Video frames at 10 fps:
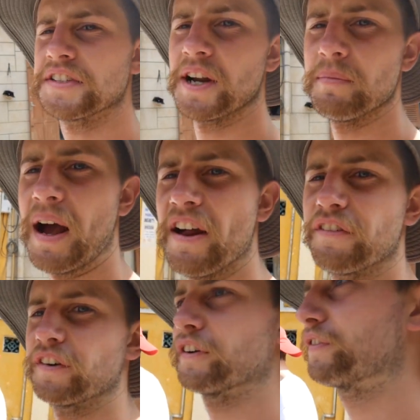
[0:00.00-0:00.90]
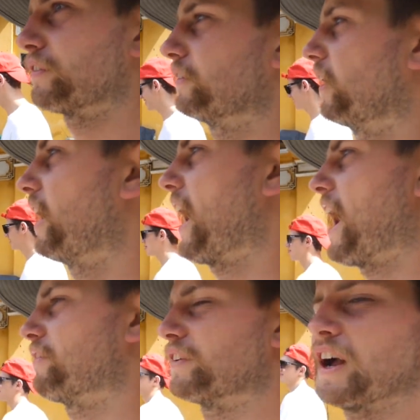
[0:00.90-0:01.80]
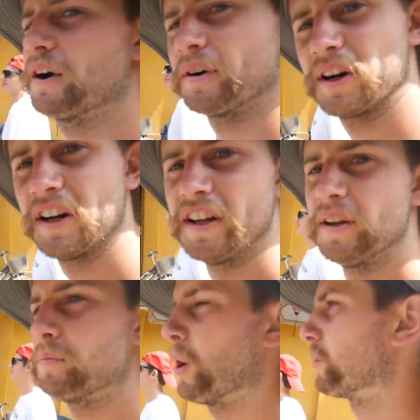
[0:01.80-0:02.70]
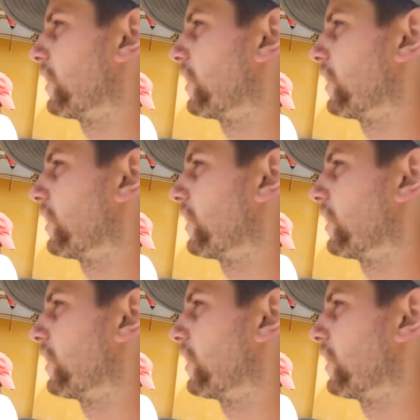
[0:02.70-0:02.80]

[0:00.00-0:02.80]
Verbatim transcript: That's not bad for a half an hour boat